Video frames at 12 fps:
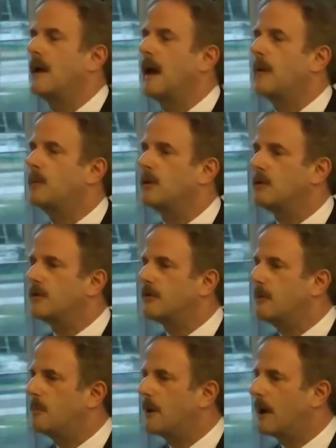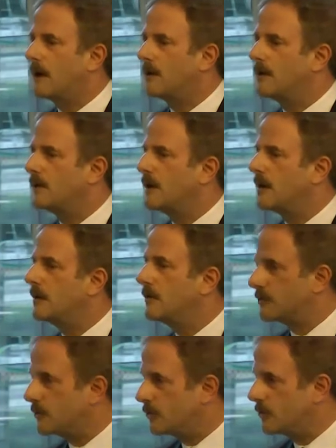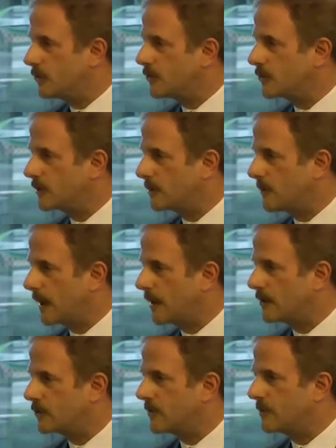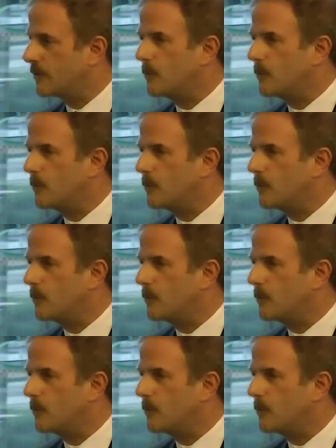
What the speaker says: and we're also proud of our institutional partnerships.